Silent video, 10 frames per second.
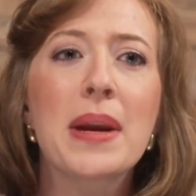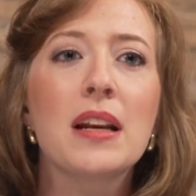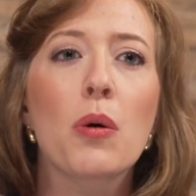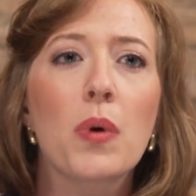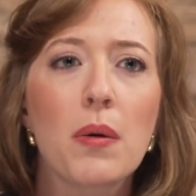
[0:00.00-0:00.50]

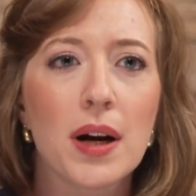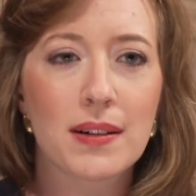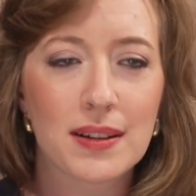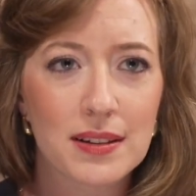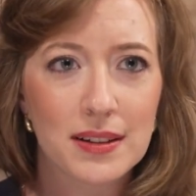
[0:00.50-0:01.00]
cases.
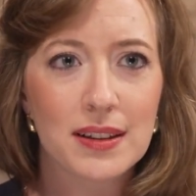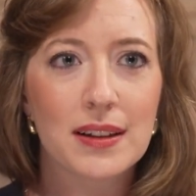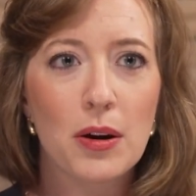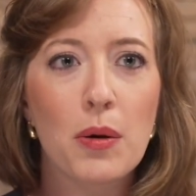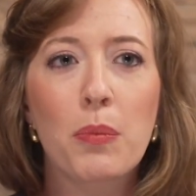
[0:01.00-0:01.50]

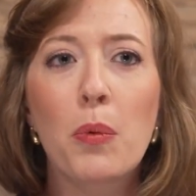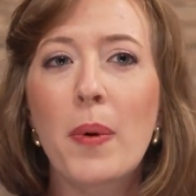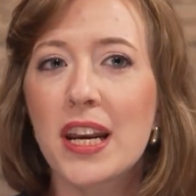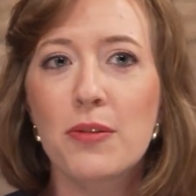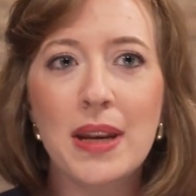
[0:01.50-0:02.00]
So
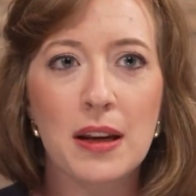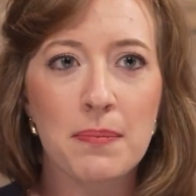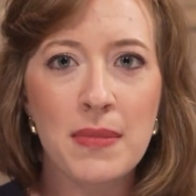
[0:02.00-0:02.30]
I'll be real specific.